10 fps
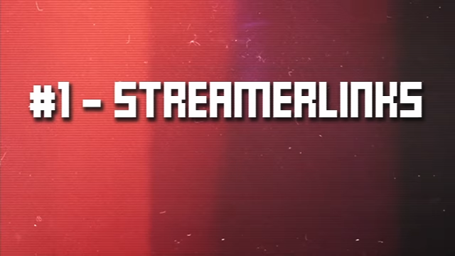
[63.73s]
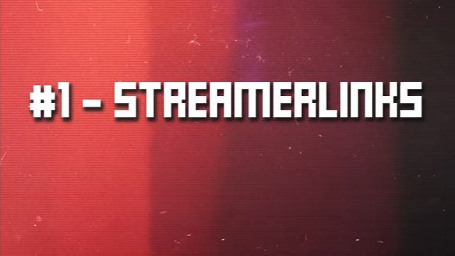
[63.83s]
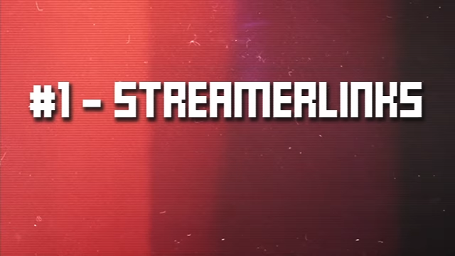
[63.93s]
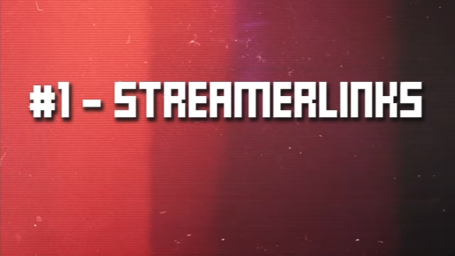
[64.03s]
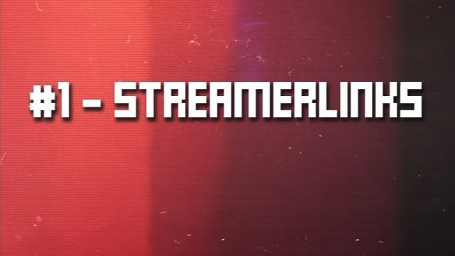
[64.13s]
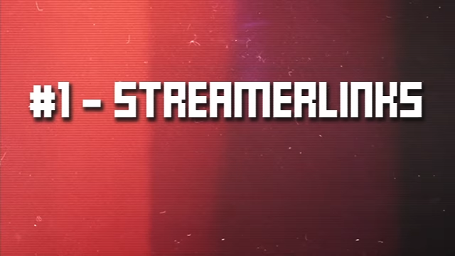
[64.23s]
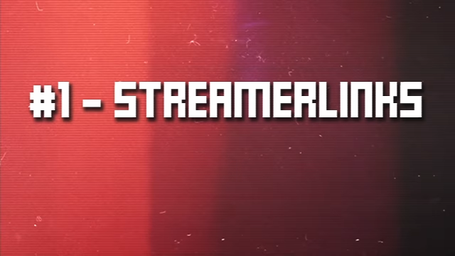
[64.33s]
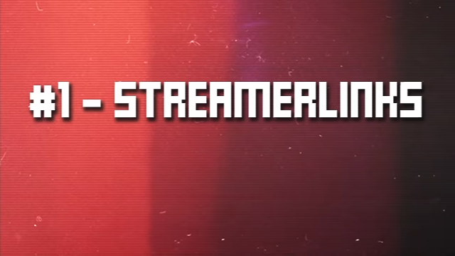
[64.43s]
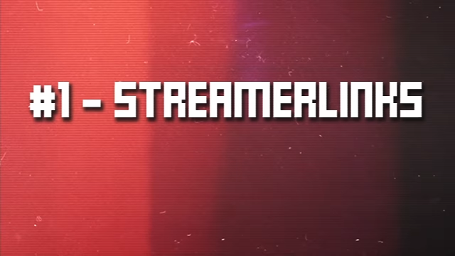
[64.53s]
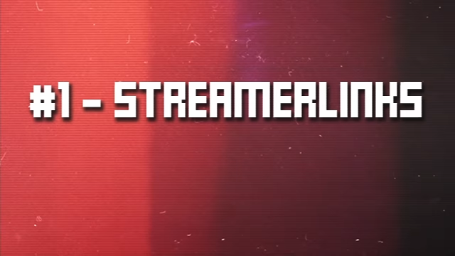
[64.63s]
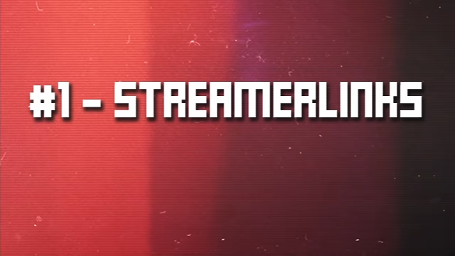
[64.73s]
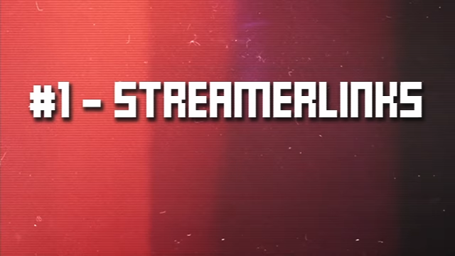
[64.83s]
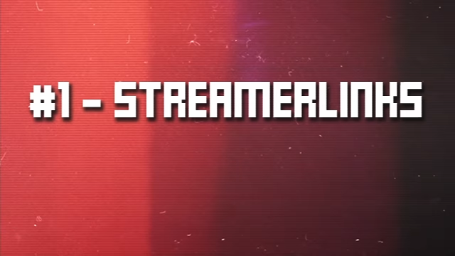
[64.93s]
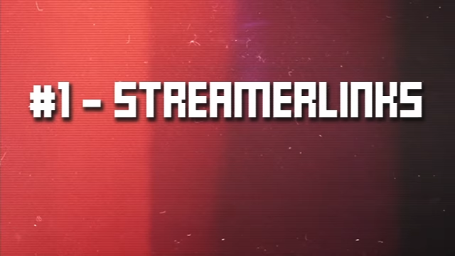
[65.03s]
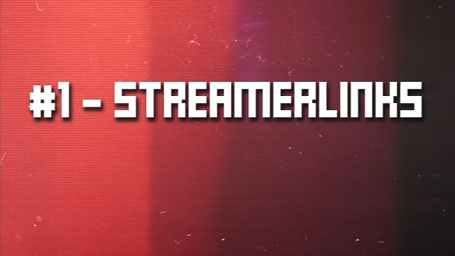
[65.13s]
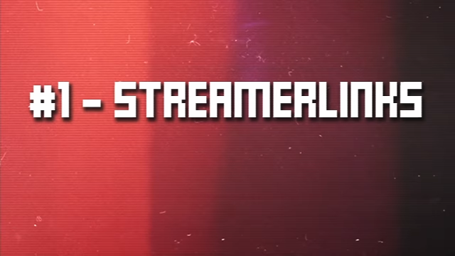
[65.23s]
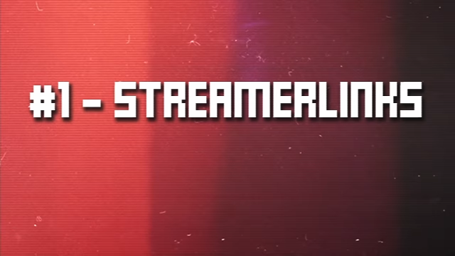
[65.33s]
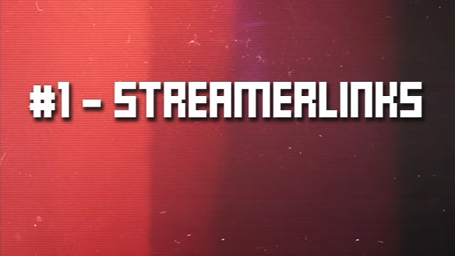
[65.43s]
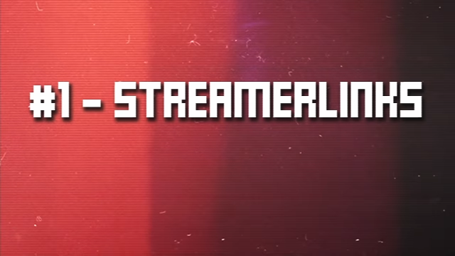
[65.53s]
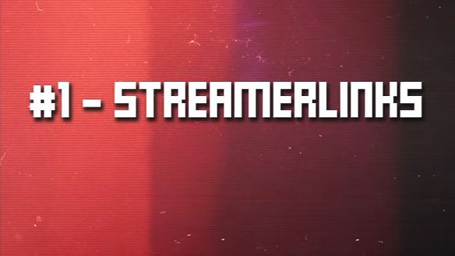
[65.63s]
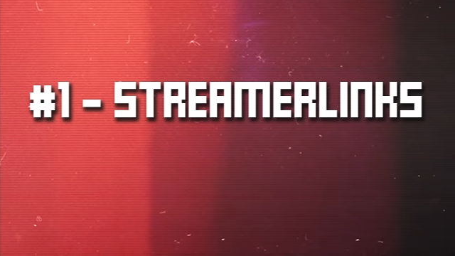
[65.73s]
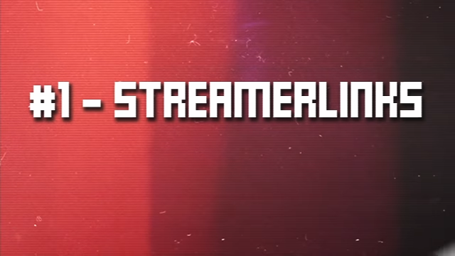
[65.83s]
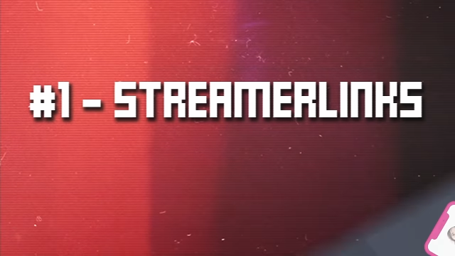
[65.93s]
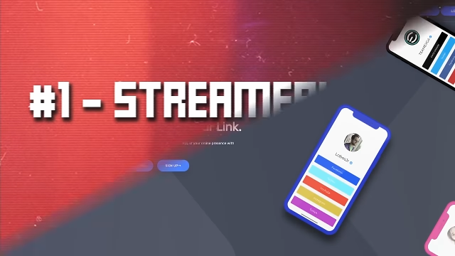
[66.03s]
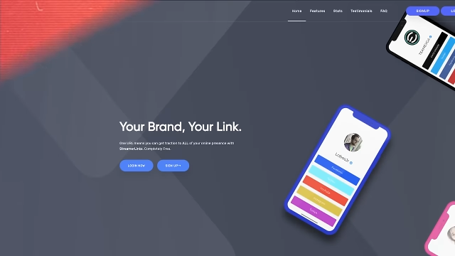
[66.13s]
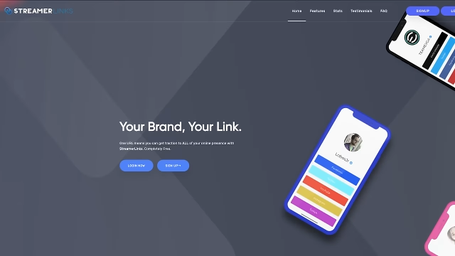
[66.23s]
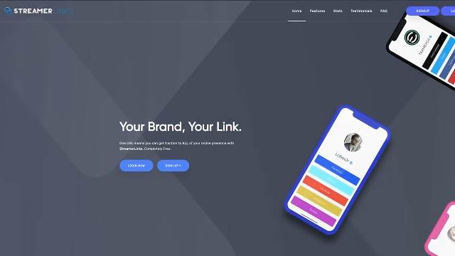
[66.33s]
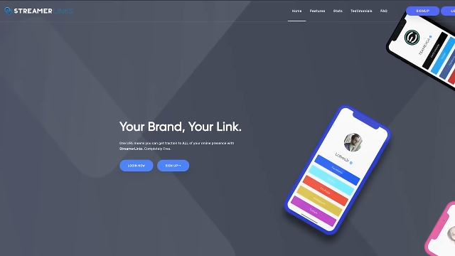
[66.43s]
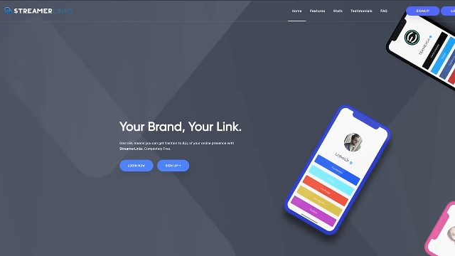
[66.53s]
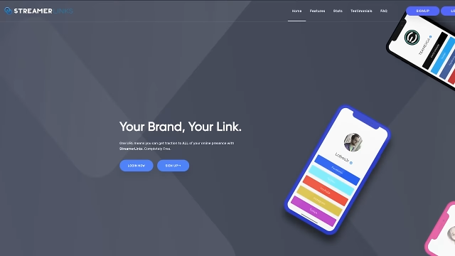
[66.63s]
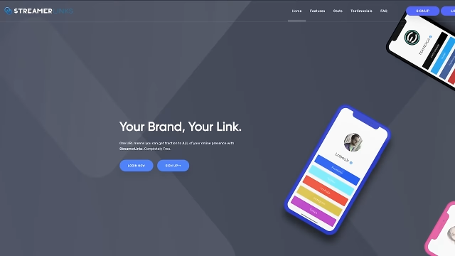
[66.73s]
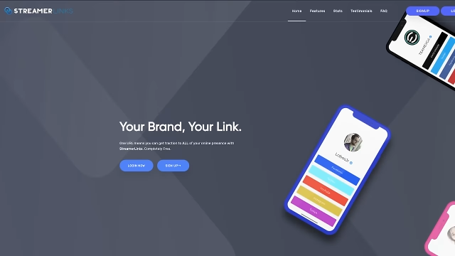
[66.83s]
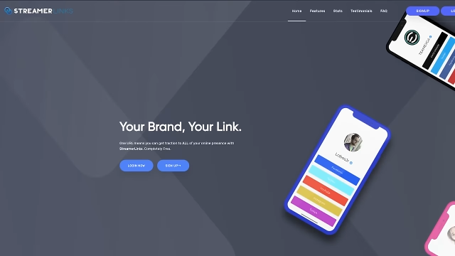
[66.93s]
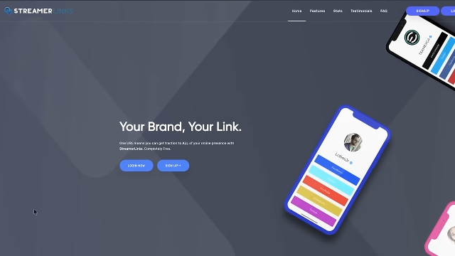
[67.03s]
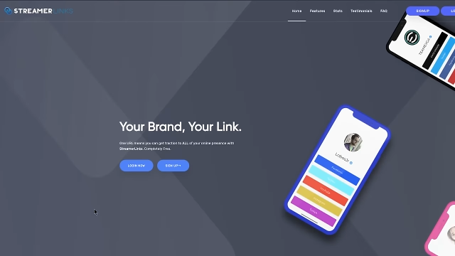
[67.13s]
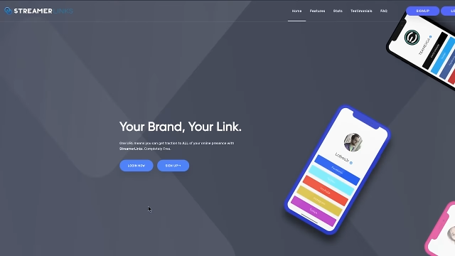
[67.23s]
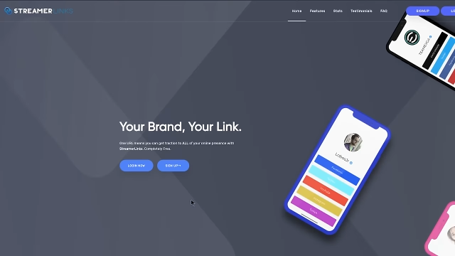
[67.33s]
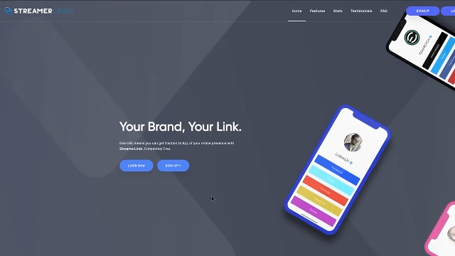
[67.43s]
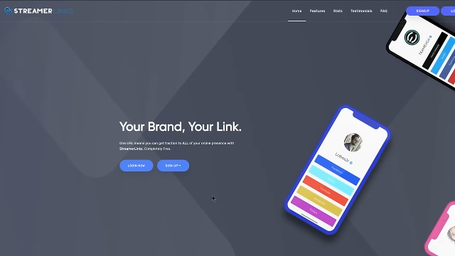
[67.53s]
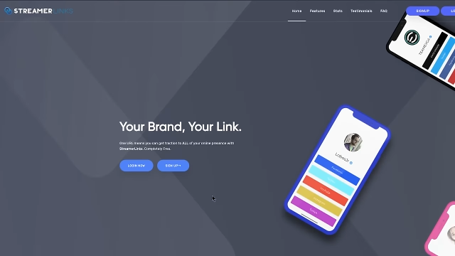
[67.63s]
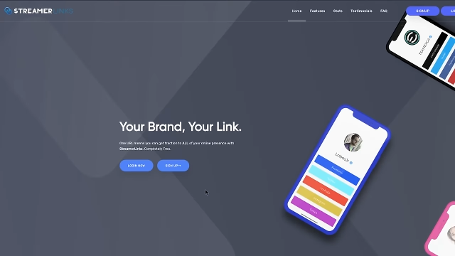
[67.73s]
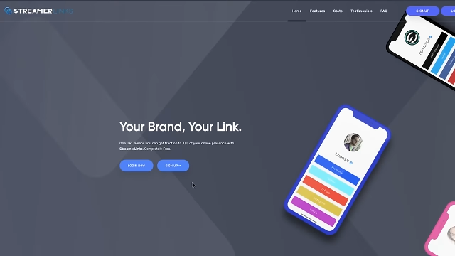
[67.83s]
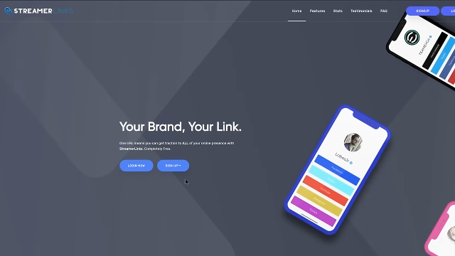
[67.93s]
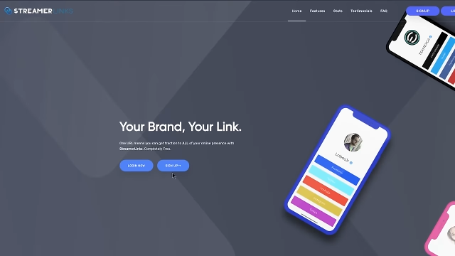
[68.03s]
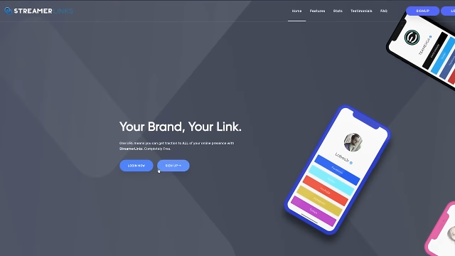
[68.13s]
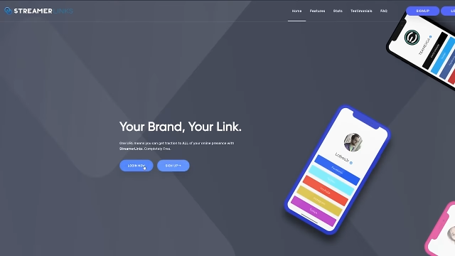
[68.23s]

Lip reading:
No face is visible, so there are no lips to read.